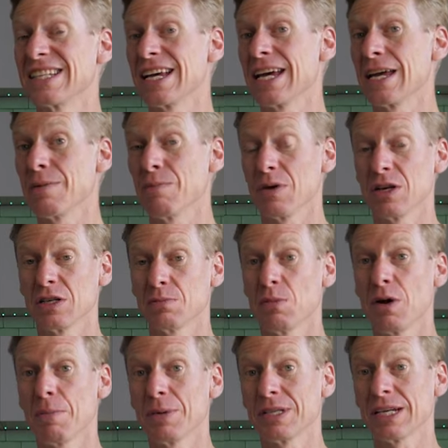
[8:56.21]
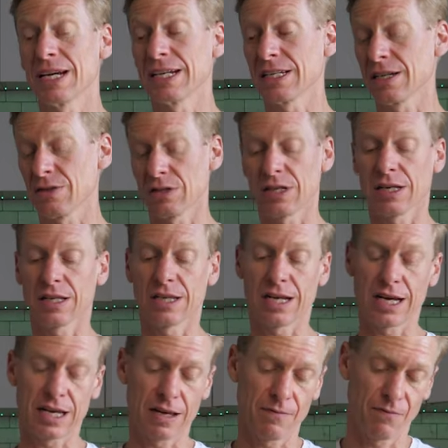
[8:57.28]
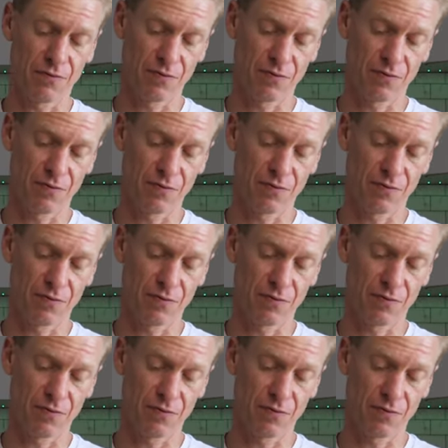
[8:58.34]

same as my potatoes the other day.